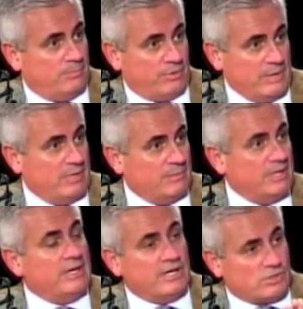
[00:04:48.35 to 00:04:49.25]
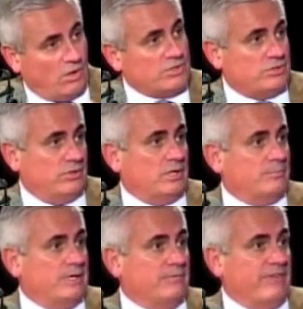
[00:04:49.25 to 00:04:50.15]
premium is also going to
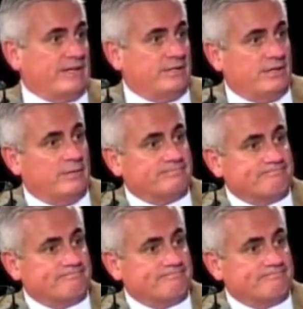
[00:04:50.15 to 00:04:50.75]
be affecting them.